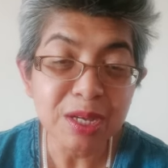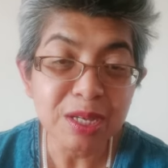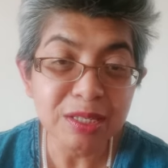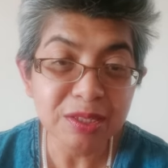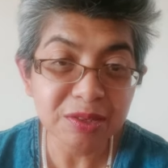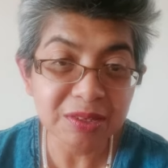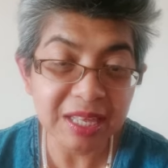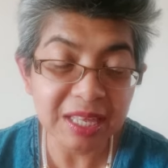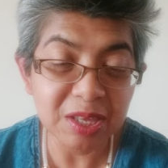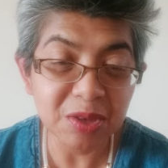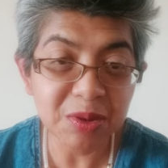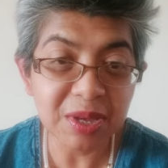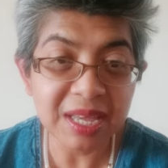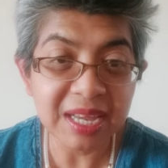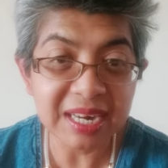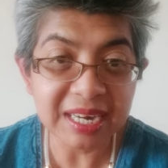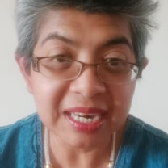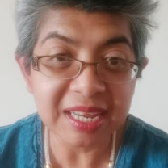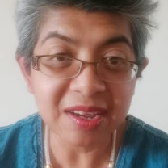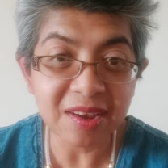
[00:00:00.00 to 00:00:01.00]
so that you can
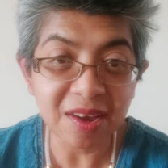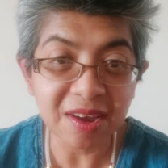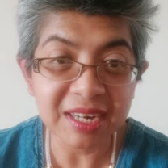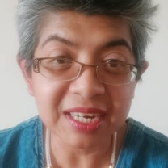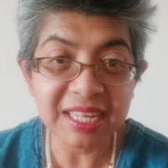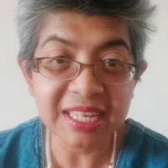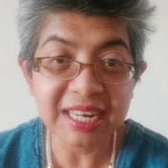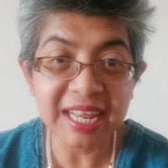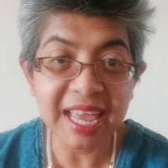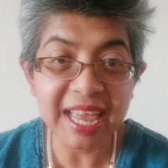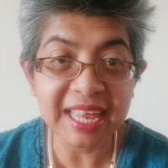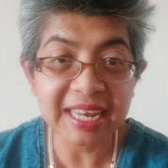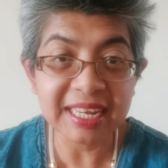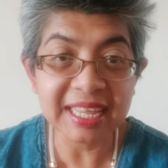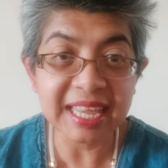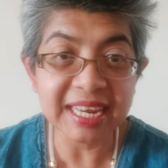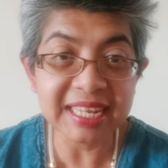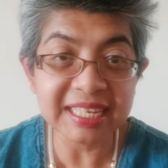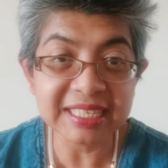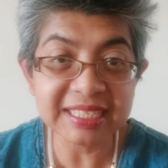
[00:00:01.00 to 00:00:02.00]
click on it and
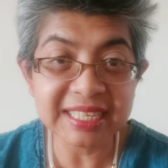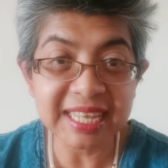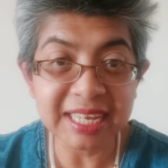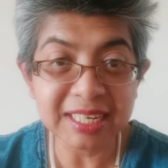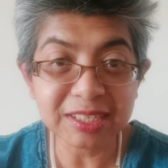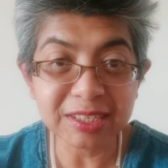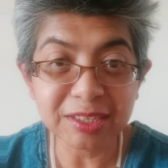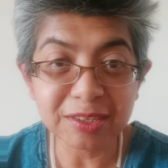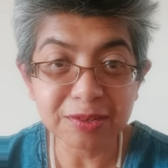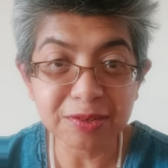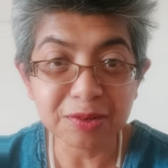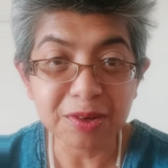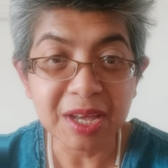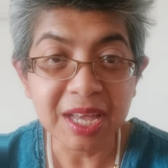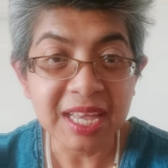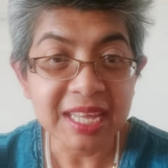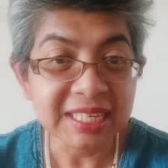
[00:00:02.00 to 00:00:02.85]
get it sent to you